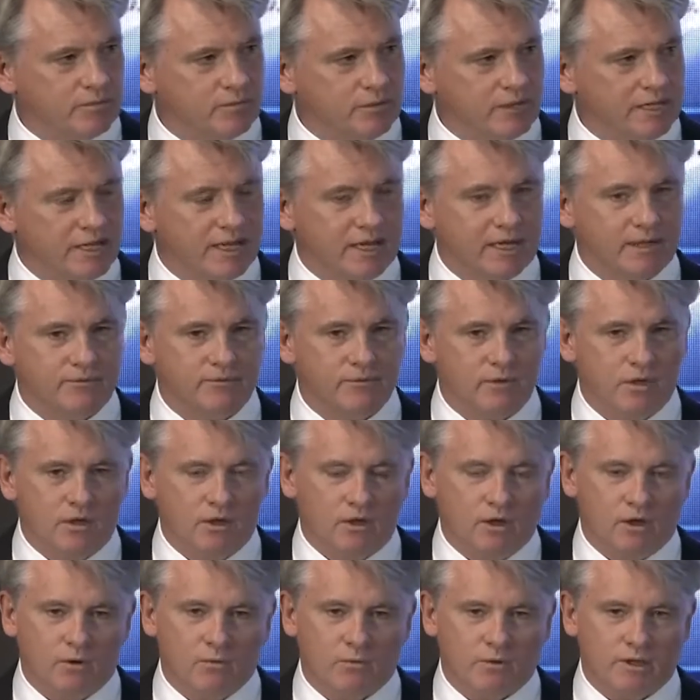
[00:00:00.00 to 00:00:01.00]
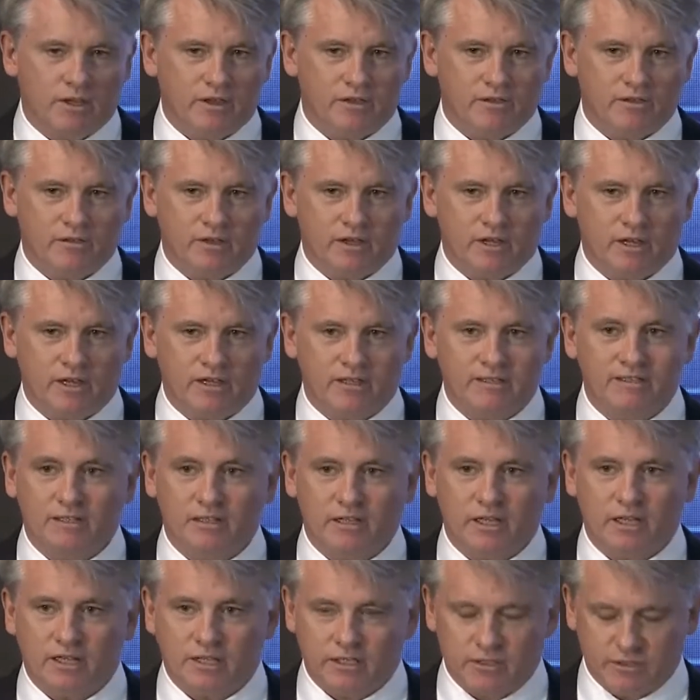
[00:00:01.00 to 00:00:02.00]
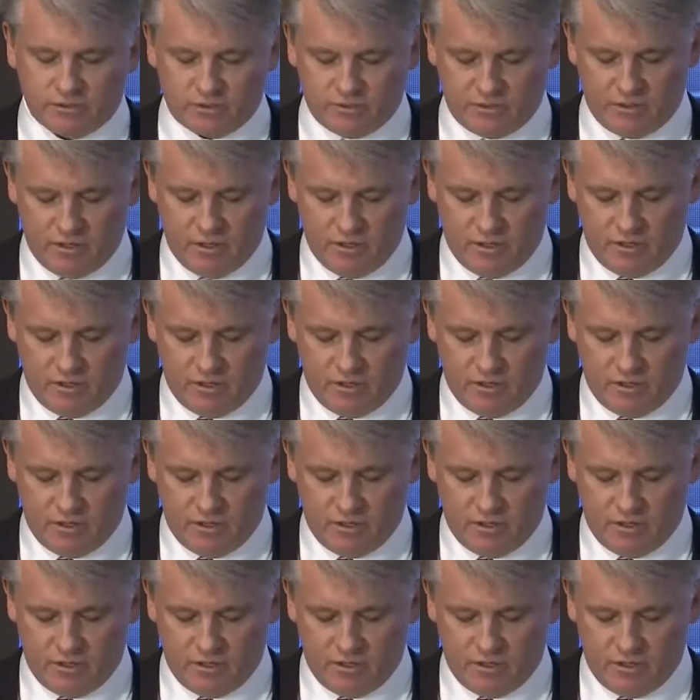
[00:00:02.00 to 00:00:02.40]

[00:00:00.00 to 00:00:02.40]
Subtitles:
we have with Delays.